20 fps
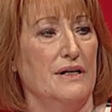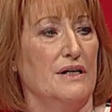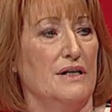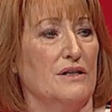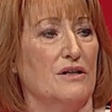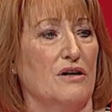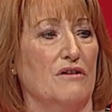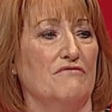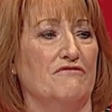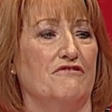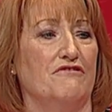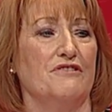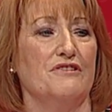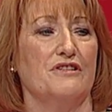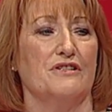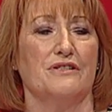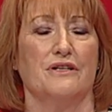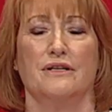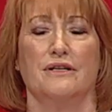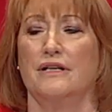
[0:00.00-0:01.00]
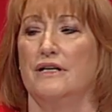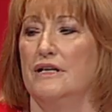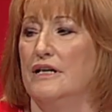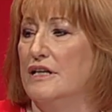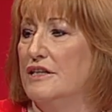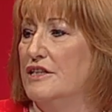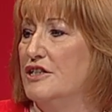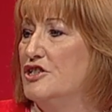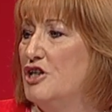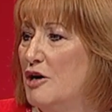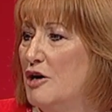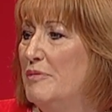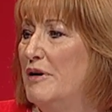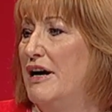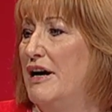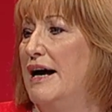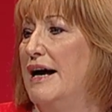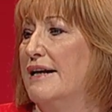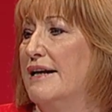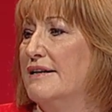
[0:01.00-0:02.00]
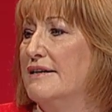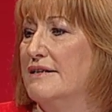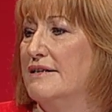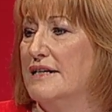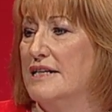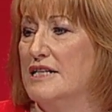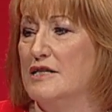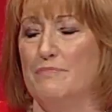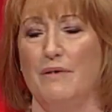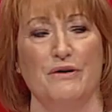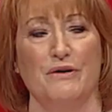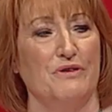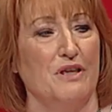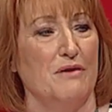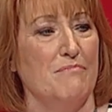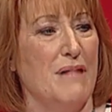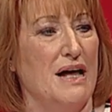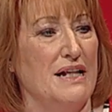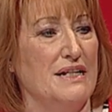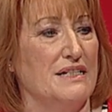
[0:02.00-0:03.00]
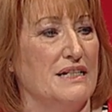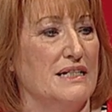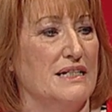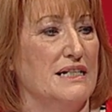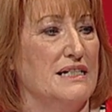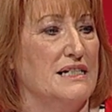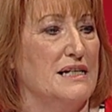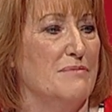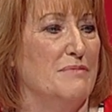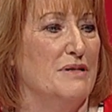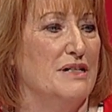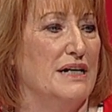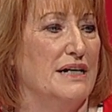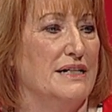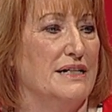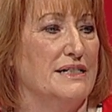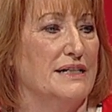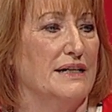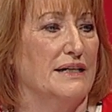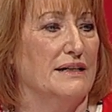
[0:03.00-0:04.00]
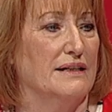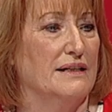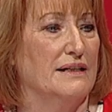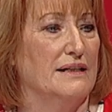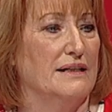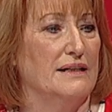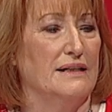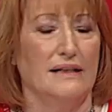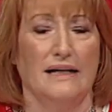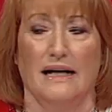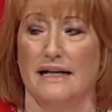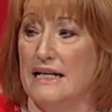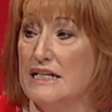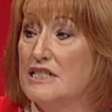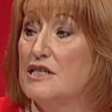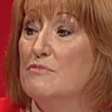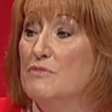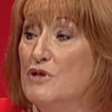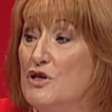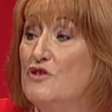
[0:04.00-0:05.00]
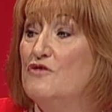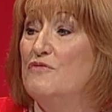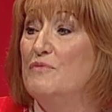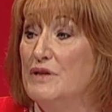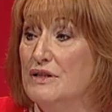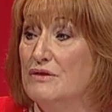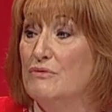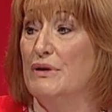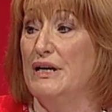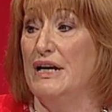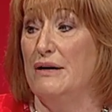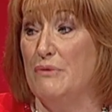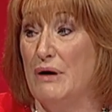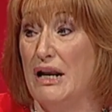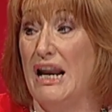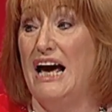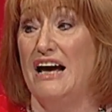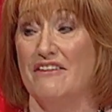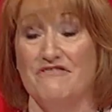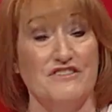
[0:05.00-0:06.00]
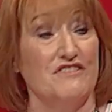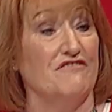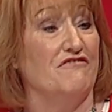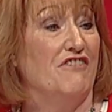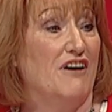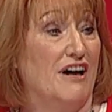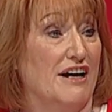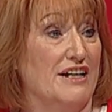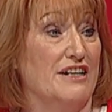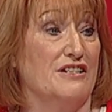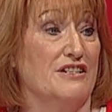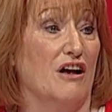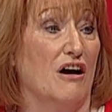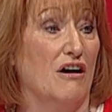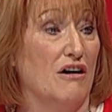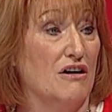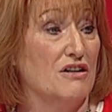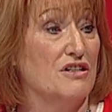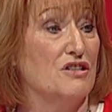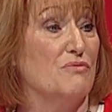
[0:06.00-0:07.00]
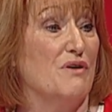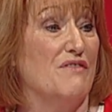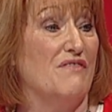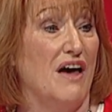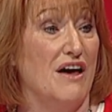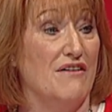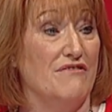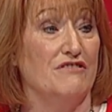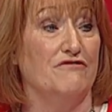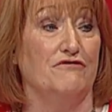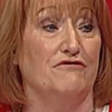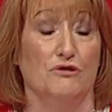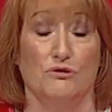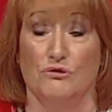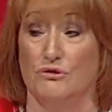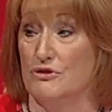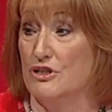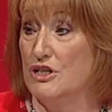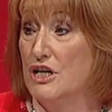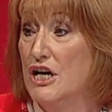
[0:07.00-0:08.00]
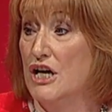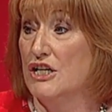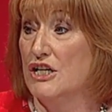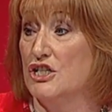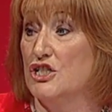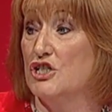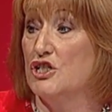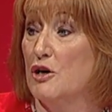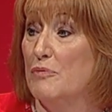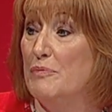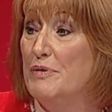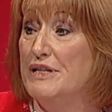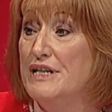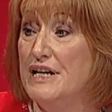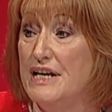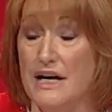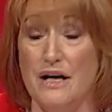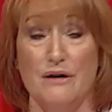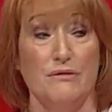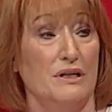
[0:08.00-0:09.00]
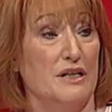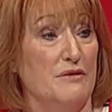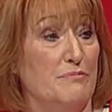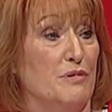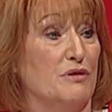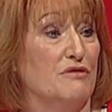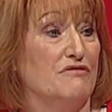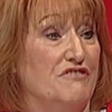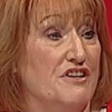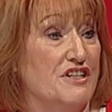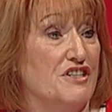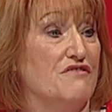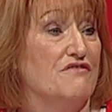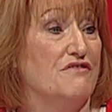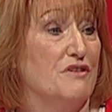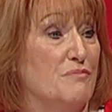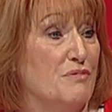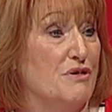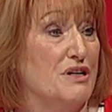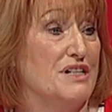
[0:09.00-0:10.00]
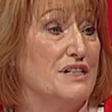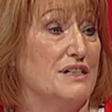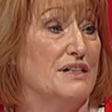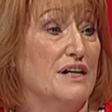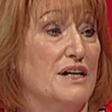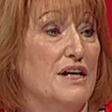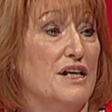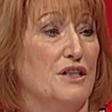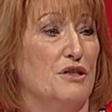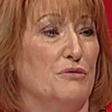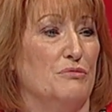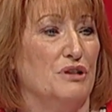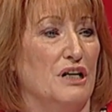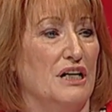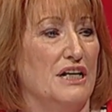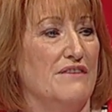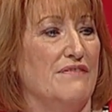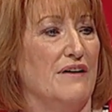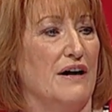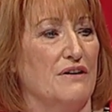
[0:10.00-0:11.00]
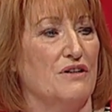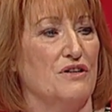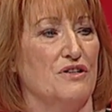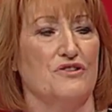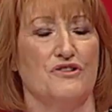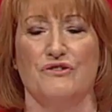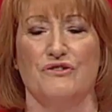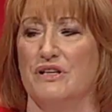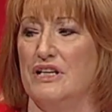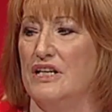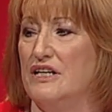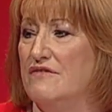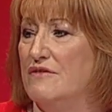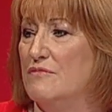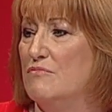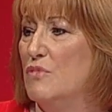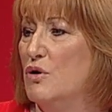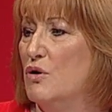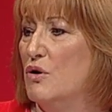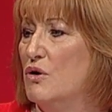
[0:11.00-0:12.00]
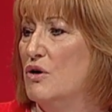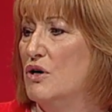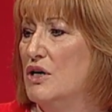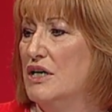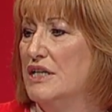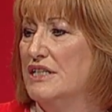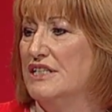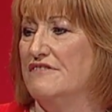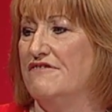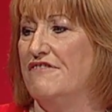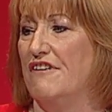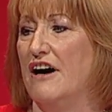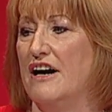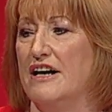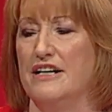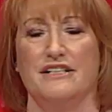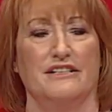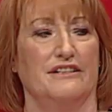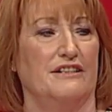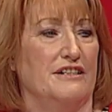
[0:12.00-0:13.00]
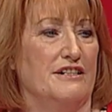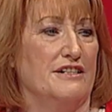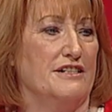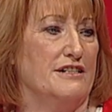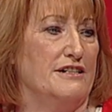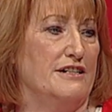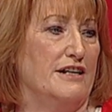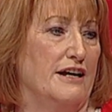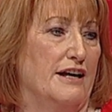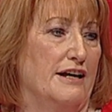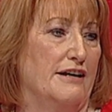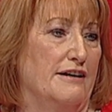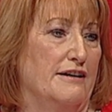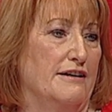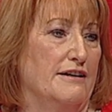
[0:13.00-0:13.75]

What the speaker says: Conference, the job at hand is both immense and intimidating. And as a movement, we will have to fight as hard as we've ever fought to stop a neoliberal vision for Britain that would leave our country even more divided than today.